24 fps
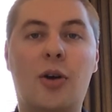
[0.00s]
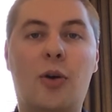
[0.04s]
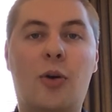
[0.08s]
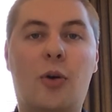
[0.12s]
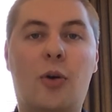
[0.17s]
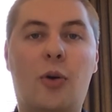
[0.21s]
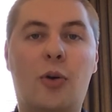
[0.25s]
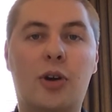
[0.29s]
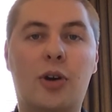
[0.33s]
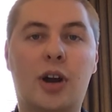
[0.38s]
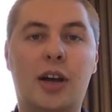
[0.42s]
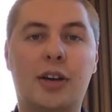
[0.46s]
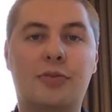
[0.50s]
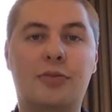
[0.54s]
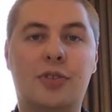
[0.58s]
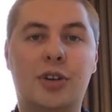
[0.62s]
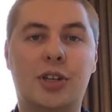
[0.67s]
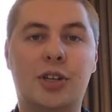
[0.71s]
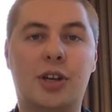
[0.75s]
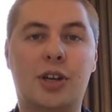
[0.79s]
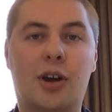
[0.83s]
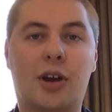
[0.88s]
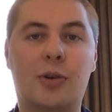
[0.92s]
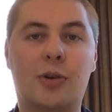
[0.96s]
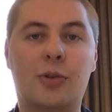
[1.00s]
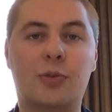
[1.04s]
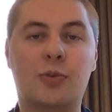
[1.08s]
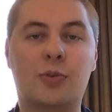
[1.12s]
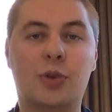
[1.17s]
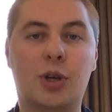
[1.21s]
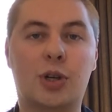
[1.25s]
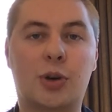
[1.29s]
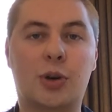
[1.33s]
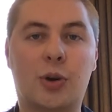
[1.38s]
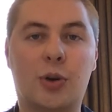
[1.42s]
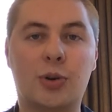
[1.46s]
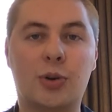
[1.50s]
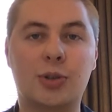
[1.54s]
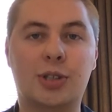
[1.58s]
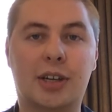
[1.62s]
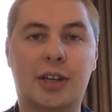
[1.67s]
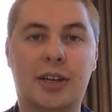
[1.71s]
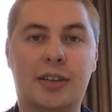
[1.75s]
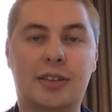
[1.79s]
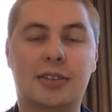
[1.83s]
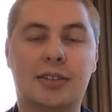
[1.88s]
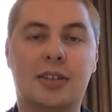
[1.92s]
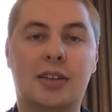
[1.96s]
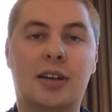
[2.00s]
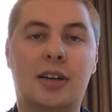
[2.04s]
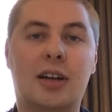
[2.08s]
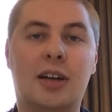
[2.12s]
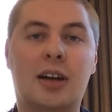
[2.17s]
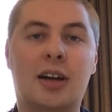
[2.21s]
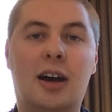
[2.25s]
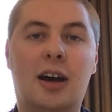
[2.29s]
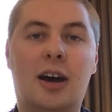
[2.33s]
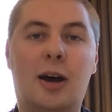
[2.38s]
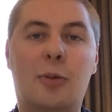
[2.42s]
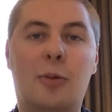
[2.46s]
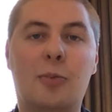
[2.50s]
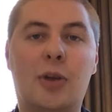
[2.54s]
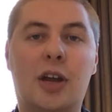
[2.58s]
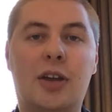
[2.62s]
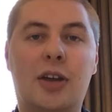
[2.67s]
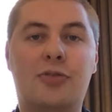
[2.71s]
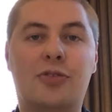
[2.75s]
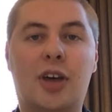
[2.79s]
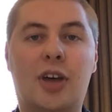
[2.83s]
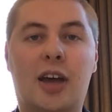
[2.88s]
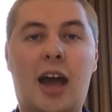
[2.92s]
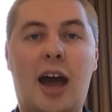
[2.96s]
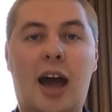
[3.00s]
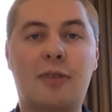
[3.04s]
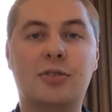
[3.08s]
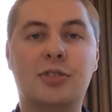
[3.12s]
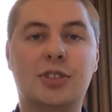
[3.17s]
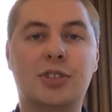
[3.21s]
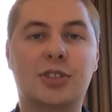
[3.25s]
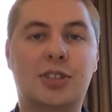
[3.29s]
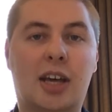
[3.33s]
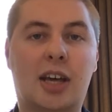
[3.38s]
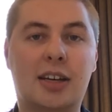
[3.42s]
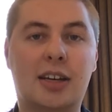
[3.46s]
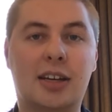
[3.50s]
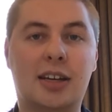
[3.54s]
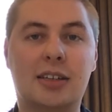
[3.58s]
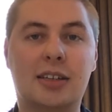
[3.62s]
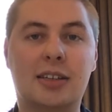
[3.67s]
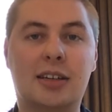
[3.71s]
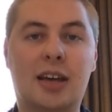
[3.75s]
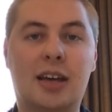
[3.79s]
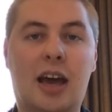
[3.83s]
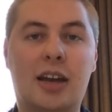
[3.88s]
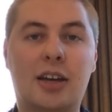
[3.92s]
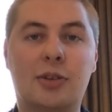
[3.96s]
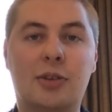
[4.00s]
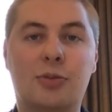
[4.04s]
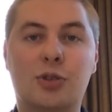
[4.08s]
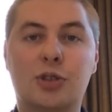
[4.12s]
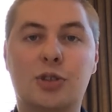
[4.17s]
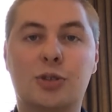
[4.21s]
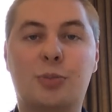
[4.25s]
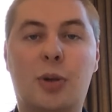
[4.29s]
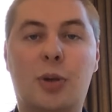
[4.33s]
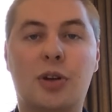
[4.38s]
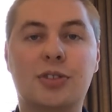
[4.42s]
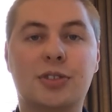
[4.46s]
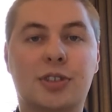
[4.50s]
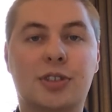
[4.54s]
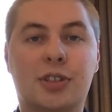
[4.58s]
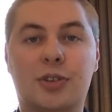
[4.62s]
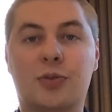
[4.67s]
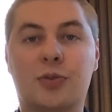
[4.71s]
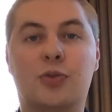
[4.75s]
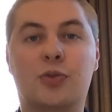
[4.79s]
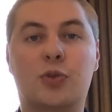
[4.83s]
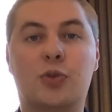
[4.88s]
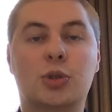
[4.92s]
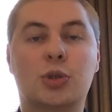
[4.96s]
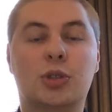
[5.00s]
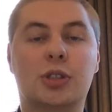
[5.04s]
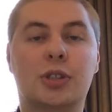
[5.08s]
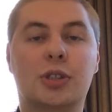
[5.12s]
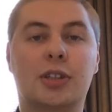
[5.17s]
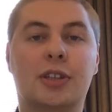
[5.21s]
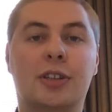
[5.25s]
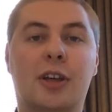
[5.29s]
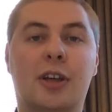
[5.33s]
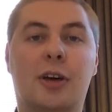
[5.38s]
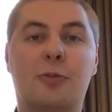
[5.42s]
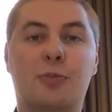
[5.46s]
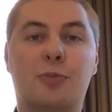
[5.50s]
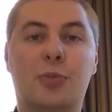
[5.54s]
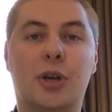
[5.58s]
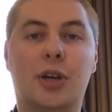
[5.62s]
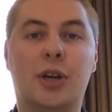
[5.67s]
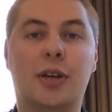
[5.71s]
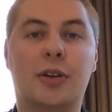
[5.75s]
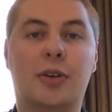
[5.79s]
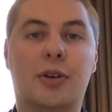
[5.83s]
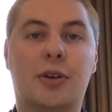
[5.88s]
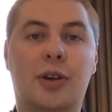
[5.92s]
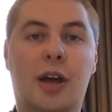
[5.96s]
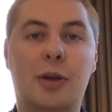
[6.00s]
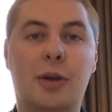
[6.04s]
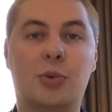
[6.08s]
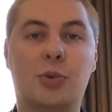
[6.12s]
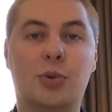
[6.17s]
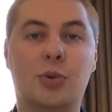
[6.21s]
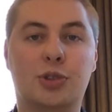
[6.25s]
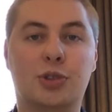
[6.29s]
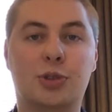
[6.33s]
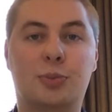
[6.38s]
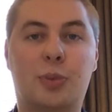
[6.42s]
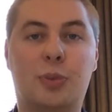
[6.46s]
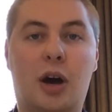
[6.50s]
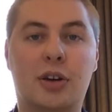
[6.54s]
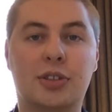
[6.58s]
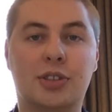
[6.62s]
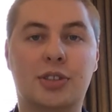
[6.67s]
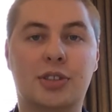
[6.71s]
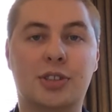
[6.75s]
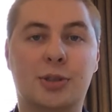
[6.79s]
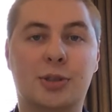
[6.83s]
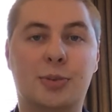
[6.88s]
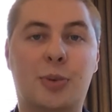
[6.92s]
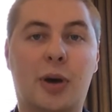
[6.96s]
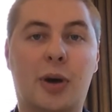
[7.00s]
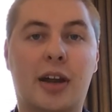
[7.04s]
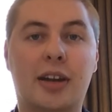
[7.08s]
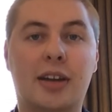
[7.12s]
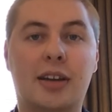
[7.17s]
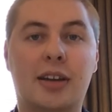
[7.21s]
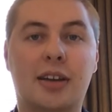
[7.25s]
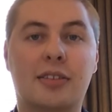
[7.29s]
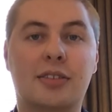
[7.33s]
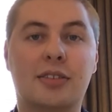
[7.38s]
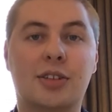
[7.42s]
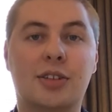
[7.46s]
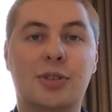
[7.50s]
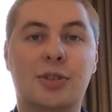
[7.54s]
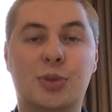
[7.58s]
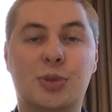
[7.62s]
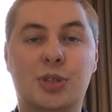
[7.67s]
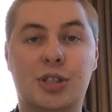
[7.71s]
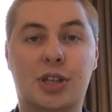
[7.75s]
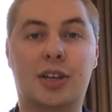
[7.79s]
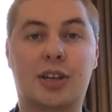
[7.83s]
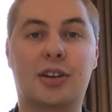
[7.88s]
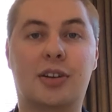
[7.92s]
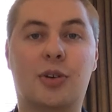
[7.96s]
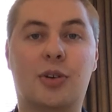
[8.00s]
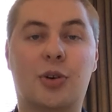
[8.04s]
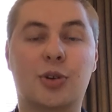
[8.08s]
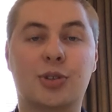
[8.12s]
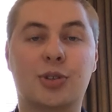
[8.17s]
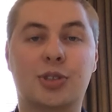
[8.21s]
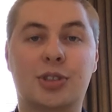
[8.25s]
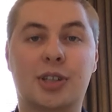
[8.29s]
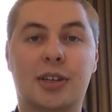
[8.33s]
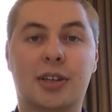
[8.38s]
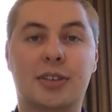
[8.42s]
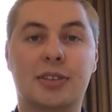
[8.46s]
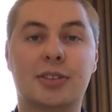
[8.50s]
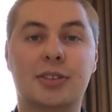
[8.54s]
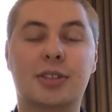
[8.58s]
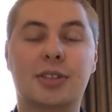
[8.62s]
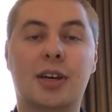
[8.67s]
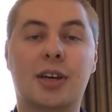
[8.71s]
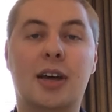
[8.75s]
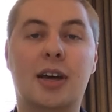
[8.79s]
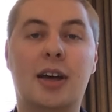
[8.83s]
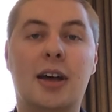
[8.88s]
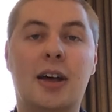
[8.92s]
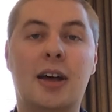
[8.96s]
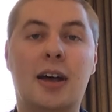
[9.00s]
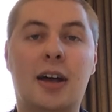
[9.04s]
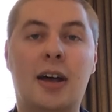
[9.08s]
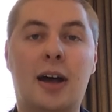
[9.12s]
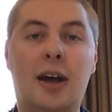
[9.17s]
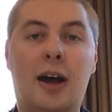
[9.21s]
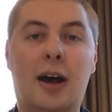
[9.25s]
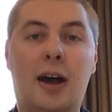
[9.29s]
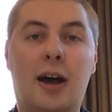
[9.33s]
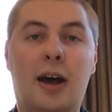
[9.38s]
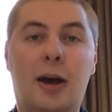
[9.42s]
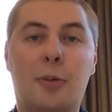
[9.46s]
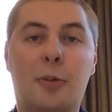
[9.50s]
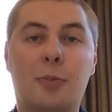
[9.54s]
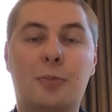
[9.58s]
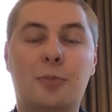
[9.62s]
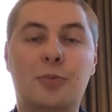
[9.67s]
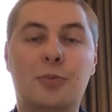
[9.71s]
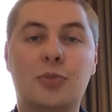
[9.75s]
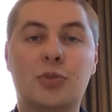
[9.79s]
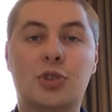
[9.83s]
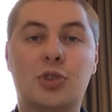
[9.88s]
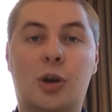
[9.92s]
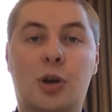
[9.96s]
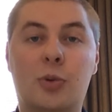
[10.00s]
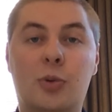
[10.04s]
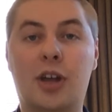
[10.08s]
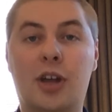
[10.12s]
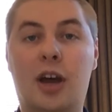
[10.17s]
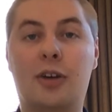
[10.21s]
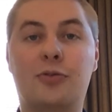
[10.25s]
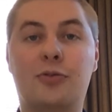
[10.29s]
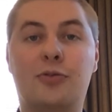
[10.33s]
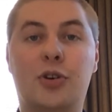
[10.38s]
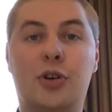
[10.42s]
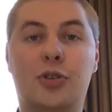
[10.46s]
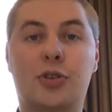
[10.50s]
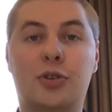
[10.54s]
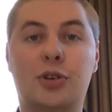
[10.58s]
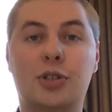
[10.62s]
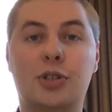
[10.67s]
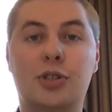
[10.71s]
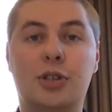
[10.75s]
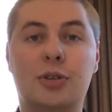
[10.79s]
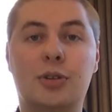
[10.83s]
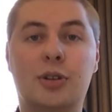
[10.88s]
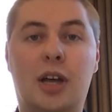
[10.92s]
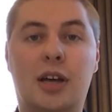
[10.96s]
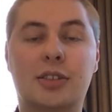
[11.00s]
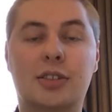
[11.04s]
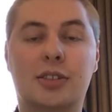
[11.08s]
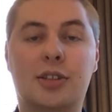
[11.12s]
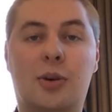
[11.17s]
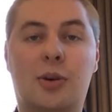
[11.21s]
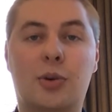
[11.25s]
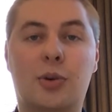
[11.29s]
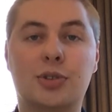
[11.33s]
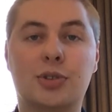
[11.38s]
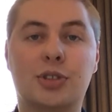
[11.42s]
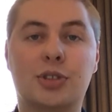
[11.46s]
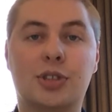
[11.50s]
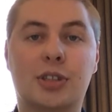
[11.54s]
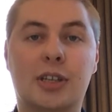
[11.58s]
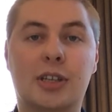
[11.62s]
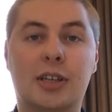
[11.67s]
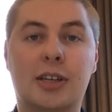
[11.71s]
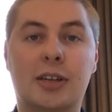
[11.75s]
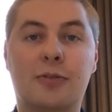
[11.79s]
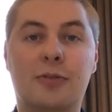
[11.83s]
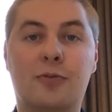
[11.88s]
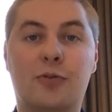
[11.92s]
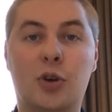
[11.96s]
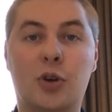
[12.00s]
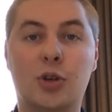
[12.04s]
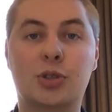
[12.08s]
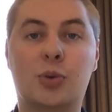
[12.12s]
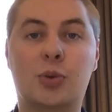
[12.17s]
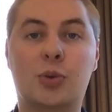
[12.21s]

or a video recording. Um, if they haven't sent in any response then unfortunately they've been unable to participate in this particular hustings. Um, so without further ado let's go on to the first